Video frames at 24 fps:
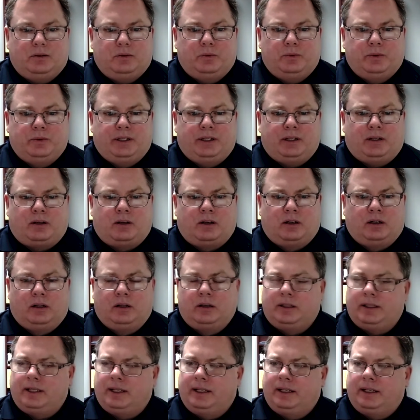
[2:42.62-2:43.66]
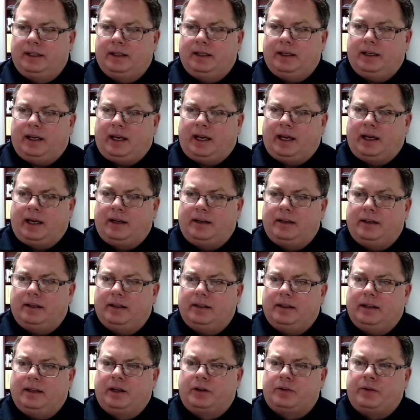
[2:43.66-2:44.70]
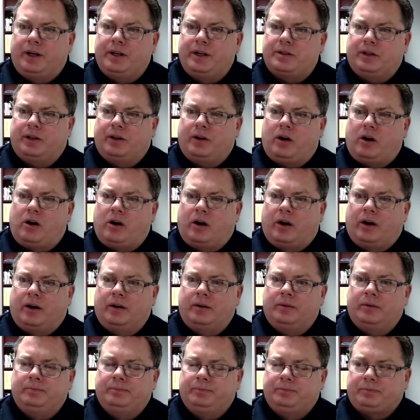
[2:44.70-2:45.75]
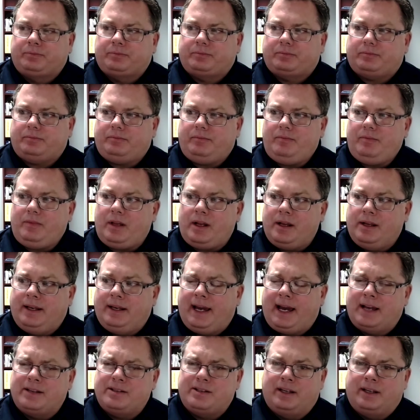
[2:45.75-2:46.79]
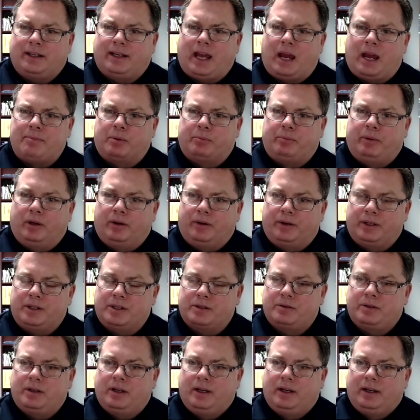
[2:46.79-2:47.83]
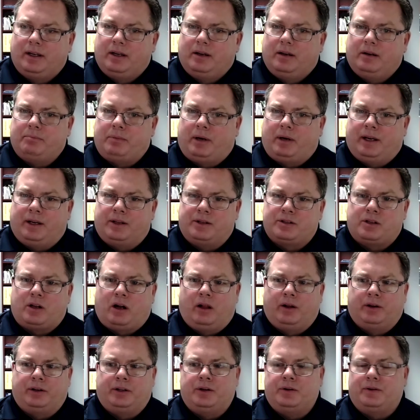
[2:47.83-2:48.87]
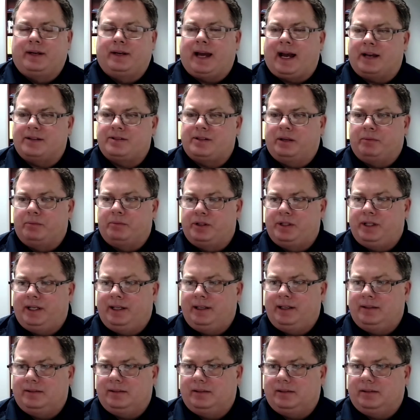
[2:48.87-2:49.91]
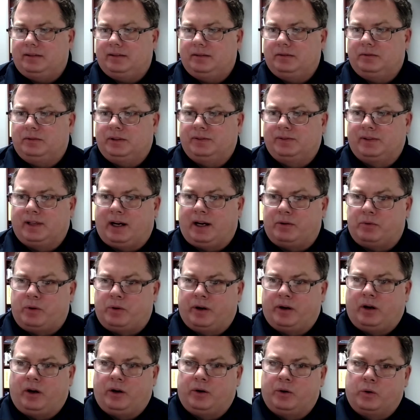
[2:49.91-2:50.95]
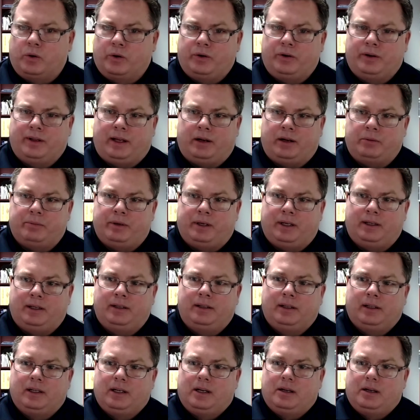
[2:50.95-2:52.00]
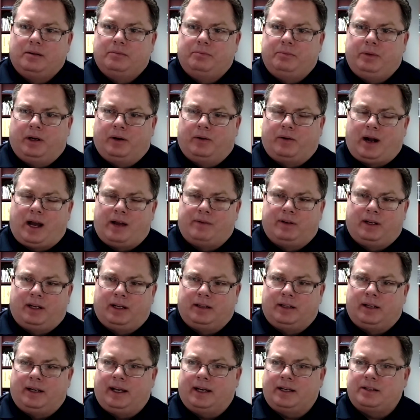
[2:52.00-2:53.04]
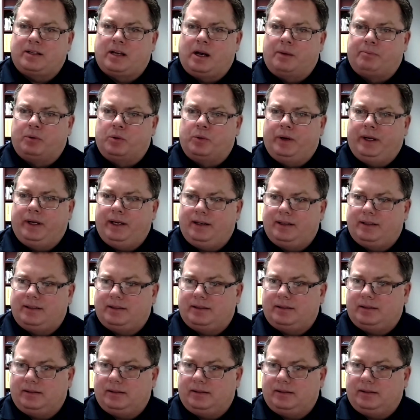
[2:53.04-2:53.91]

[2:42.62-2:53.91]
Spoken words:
We are looking at increasing our casting capabilities by installing new casting machines. We've got one on order that'll be arriving in the next couple of weeks,